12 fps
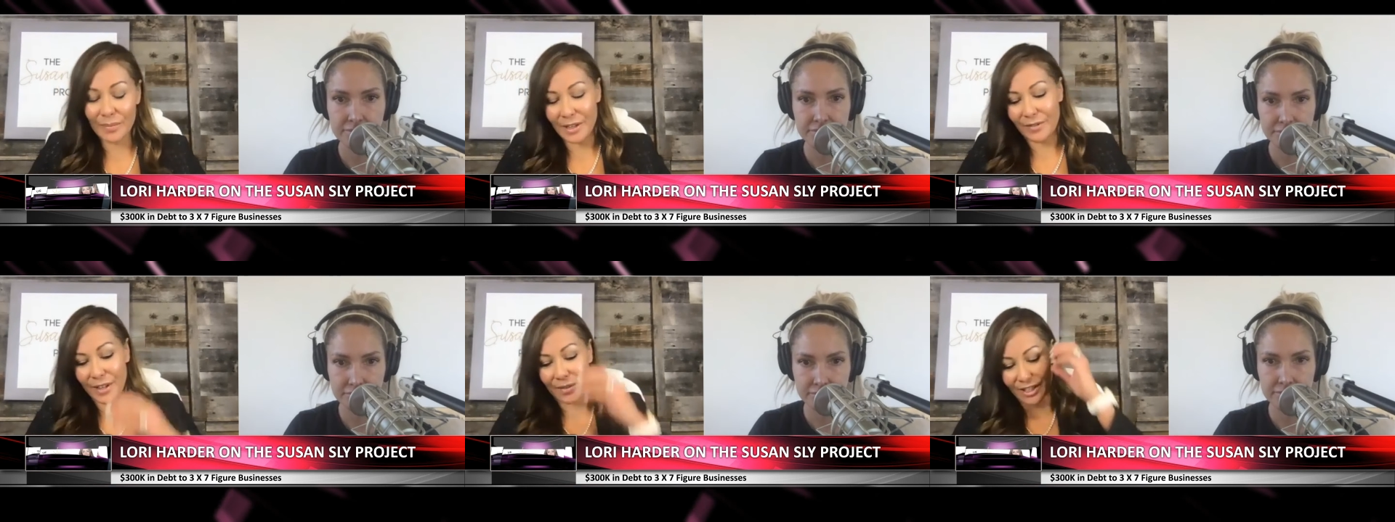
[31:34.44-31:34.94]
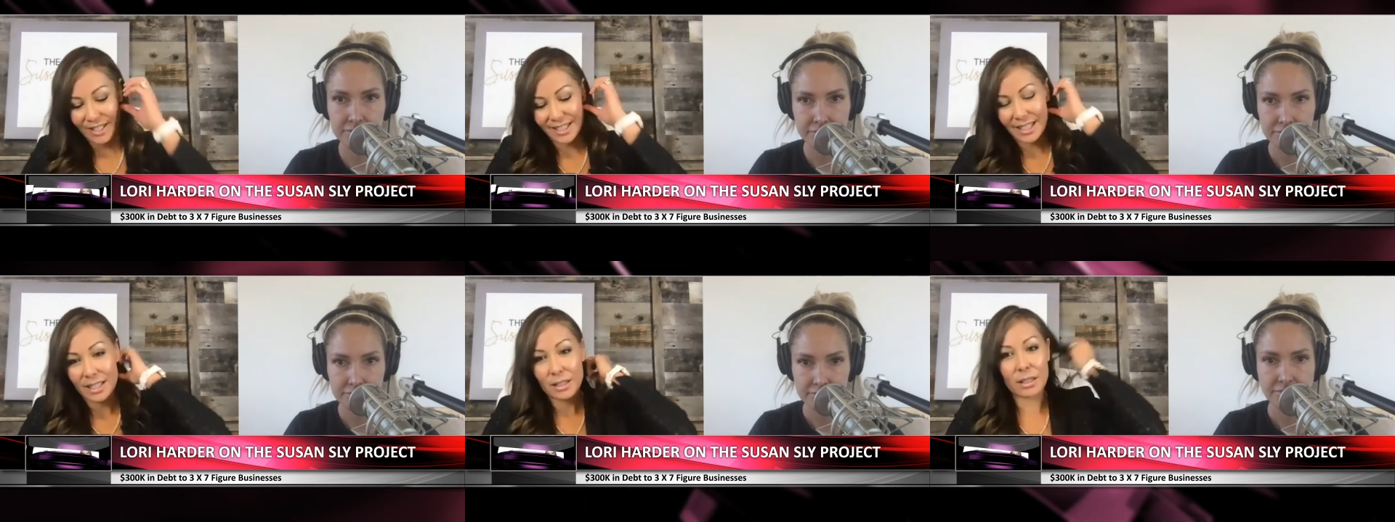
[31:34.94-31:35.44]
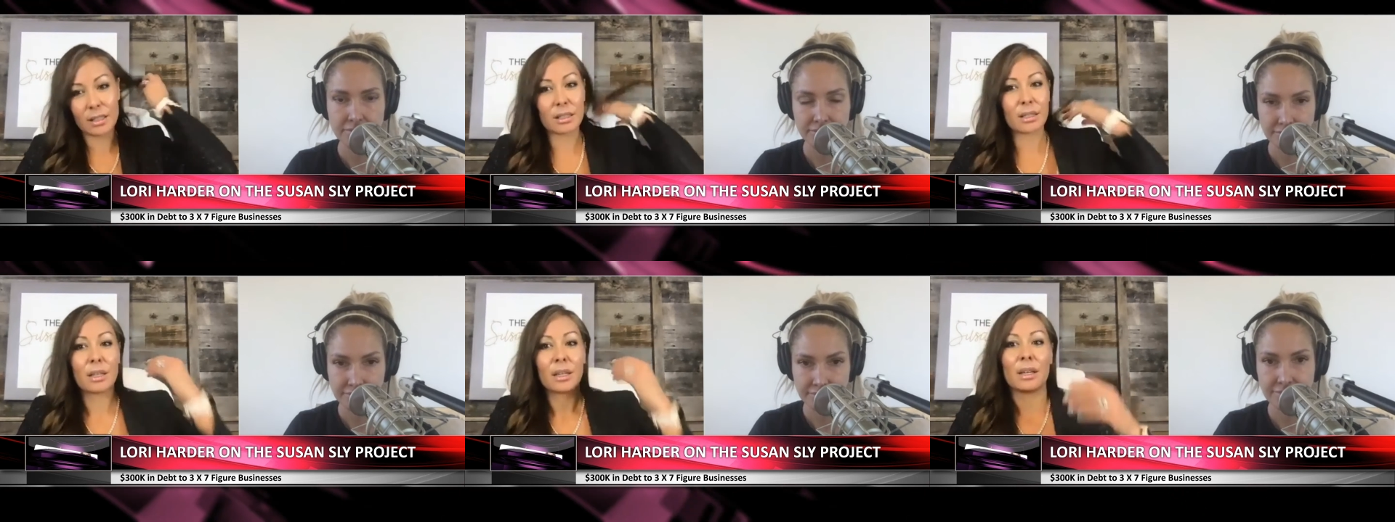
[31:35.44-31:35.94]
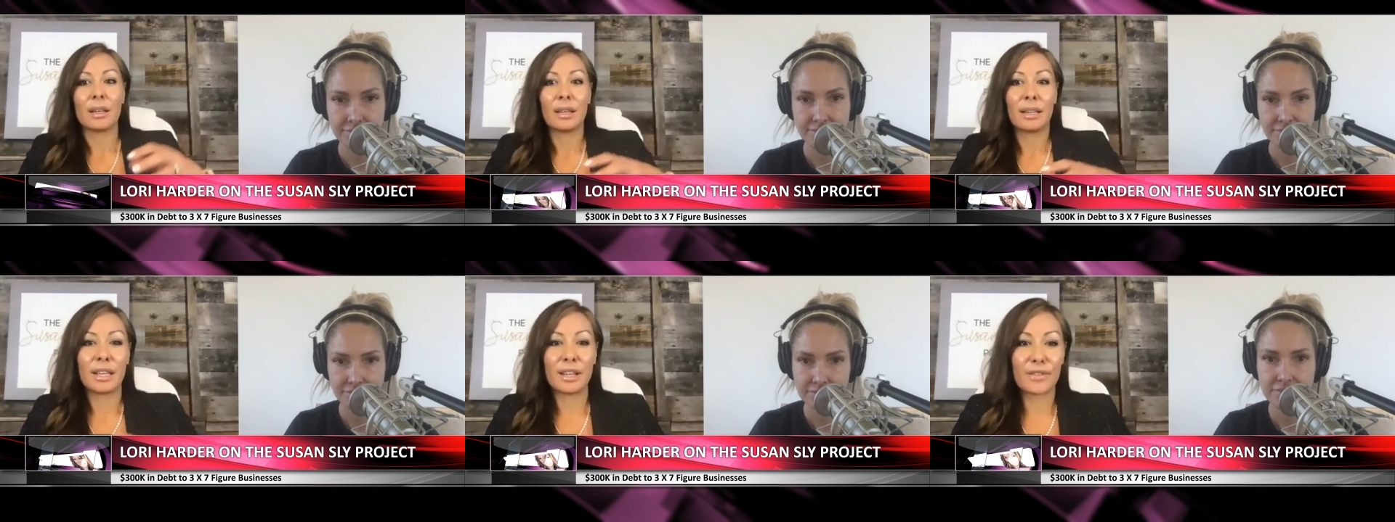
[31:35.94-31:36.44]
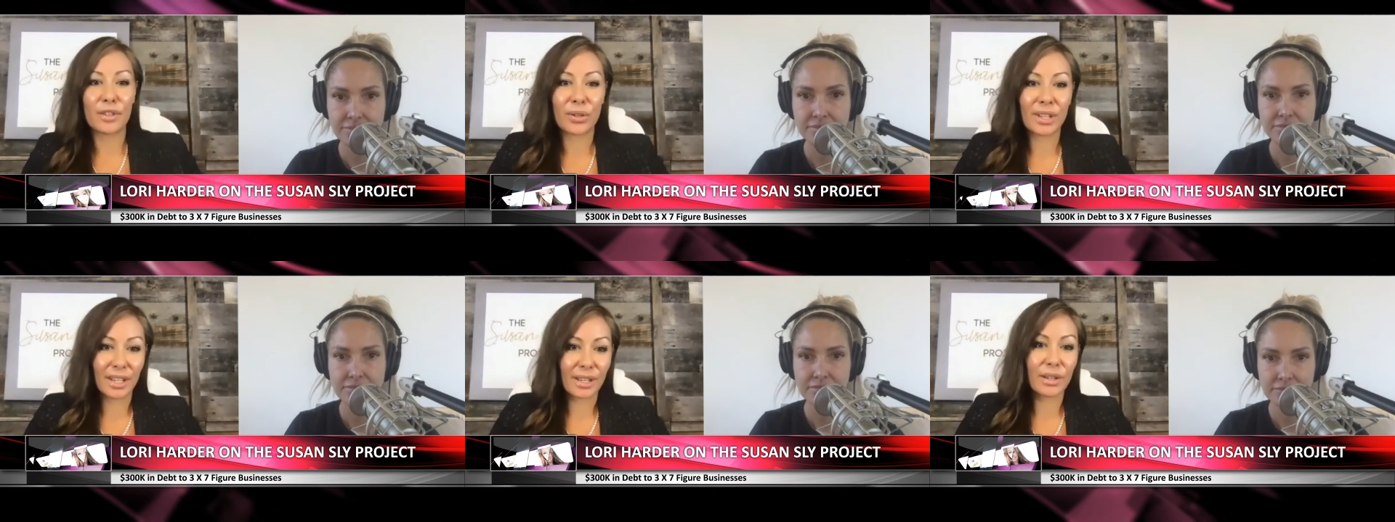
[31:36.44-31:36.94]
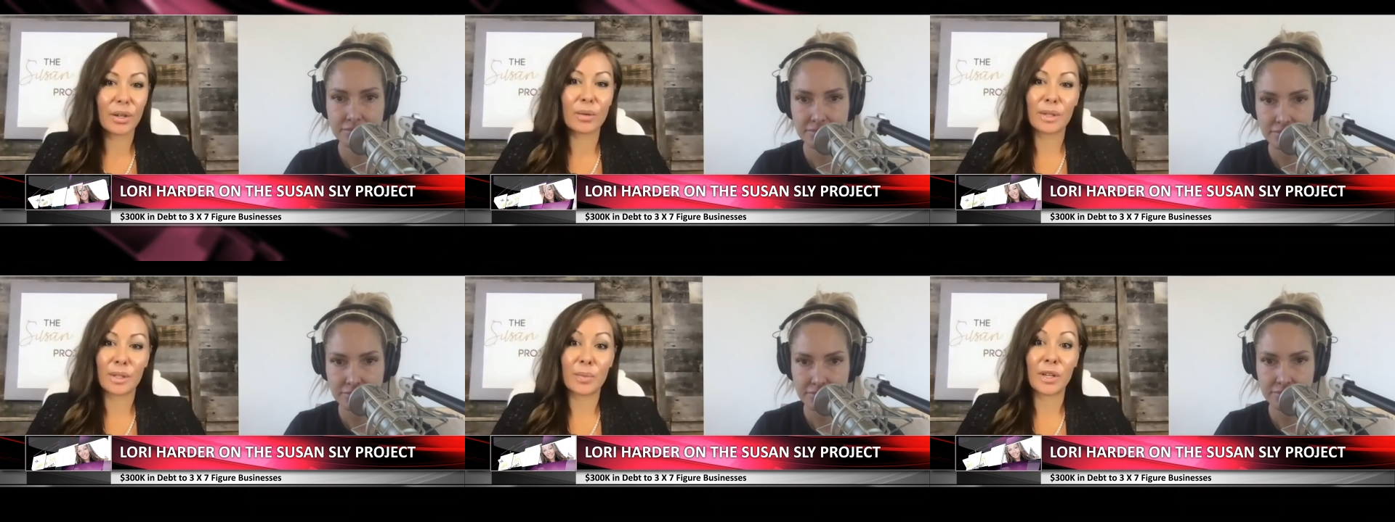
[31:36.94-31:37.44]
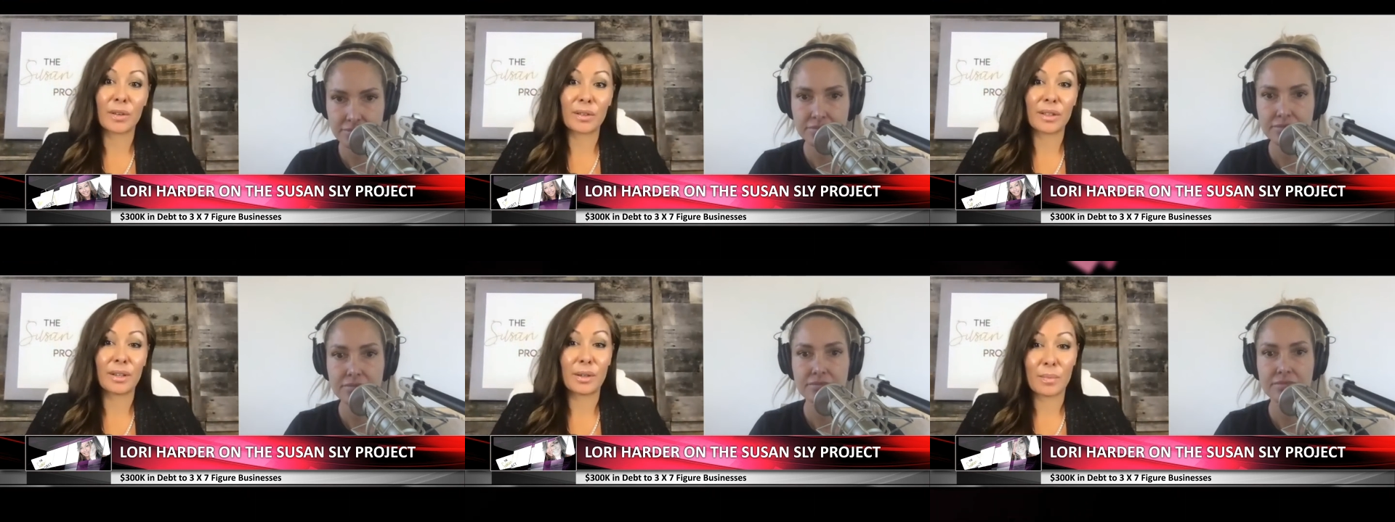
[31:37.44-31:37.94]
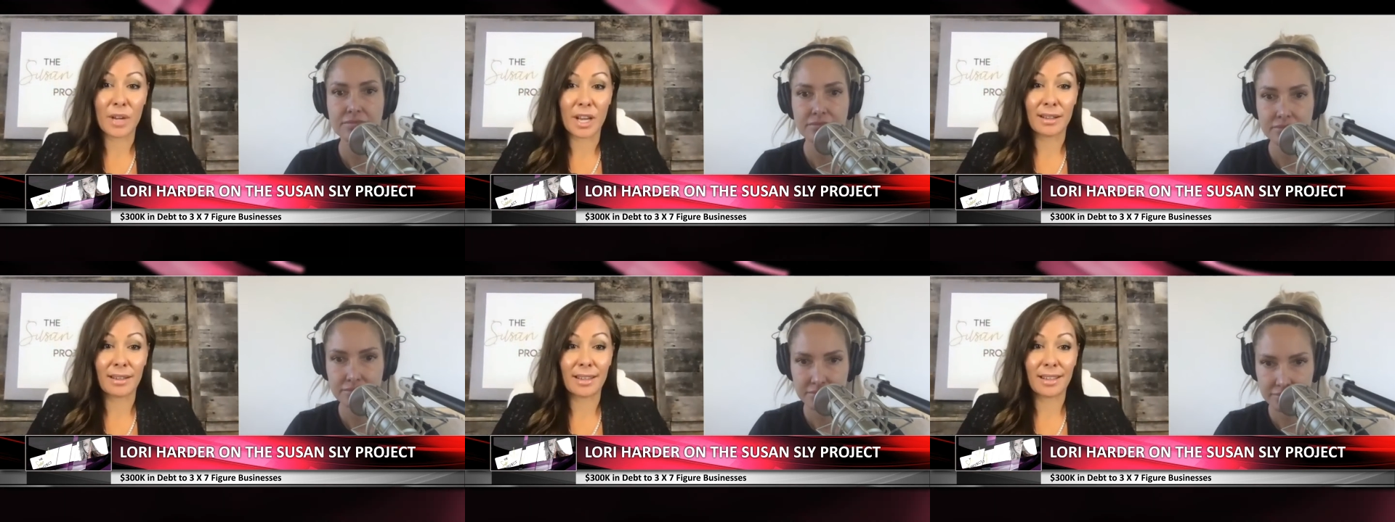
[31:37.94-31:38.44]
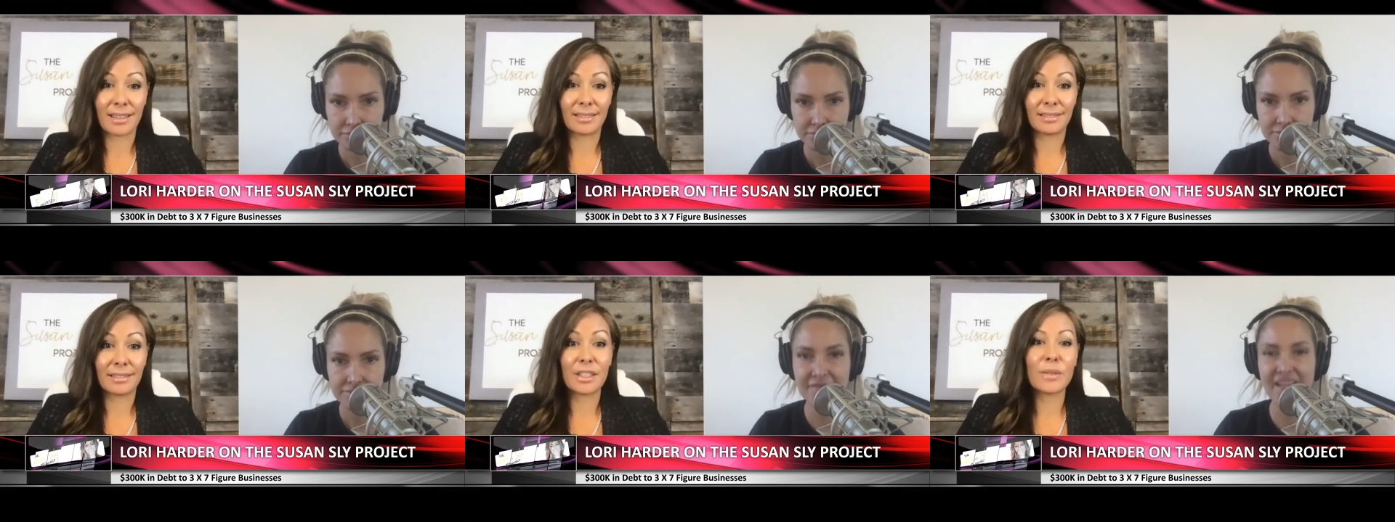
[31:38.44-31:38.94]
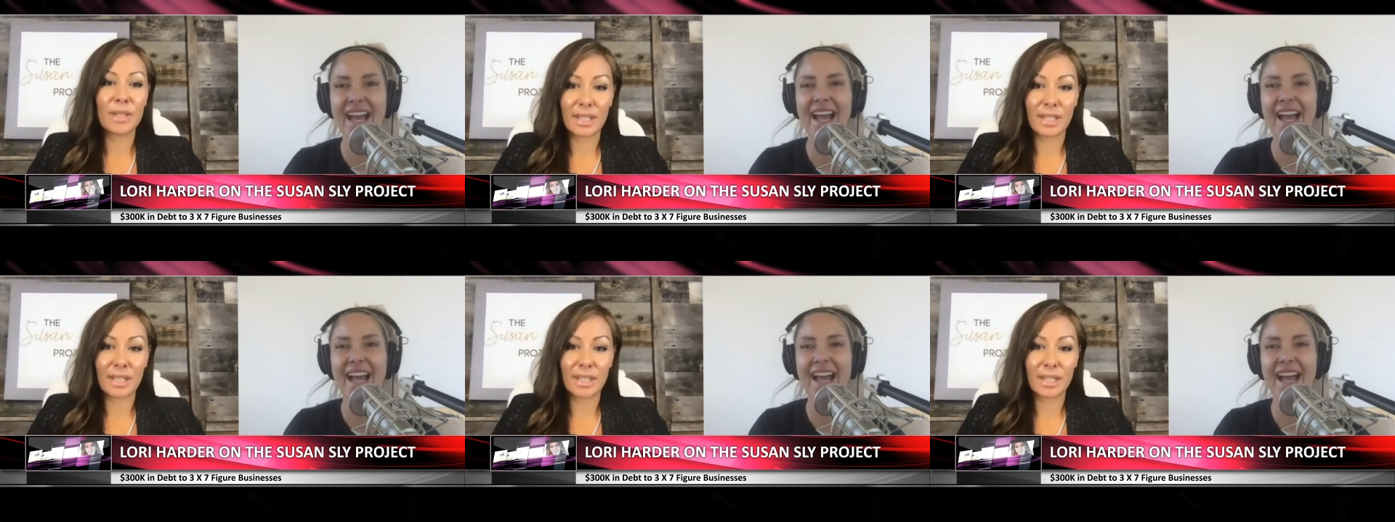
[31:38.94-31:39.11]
Speaker 1: my favorite sayings is if your ego is bigger than your bank account, you know,